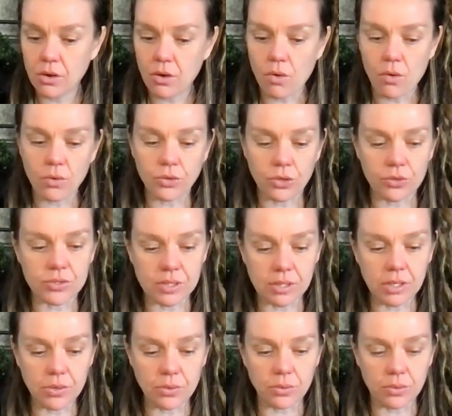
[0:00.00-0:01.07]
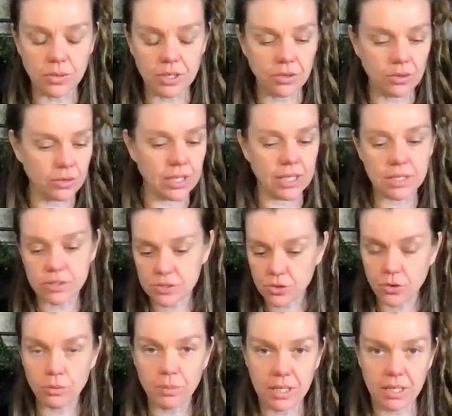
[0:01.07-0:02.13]
all those little, and there's
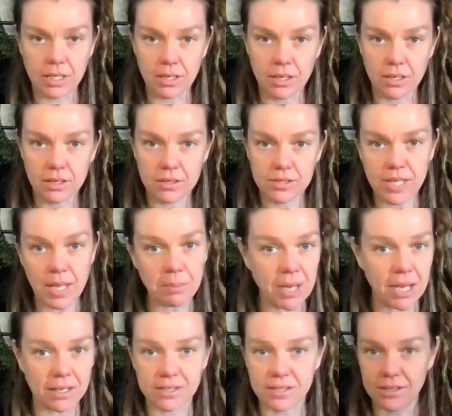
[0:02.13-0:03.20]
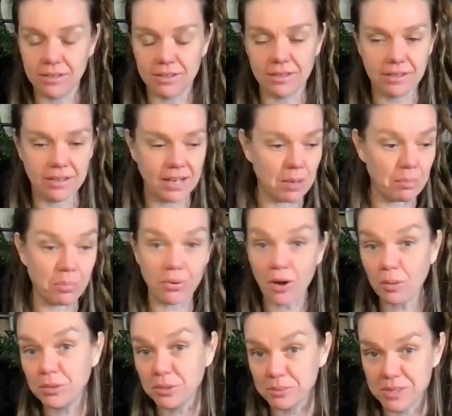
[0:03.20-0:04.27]
so many setbacks and
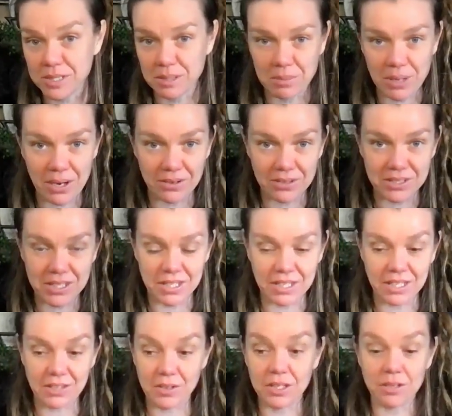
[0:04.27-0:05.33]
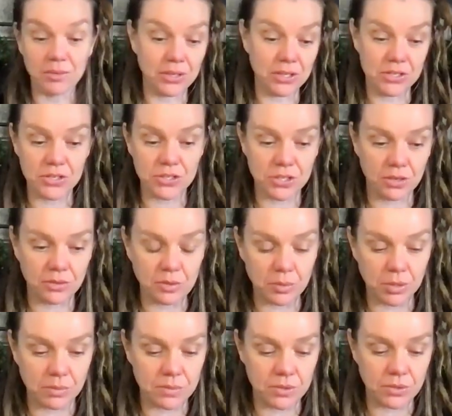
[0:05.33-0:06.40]
problems in parenting. You're really just solving
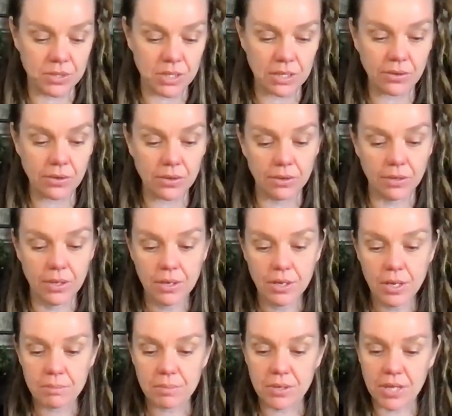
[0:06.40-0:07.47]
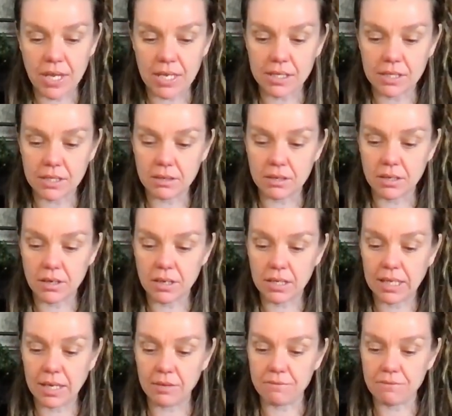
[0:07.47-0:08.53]
problems all day long, but they can get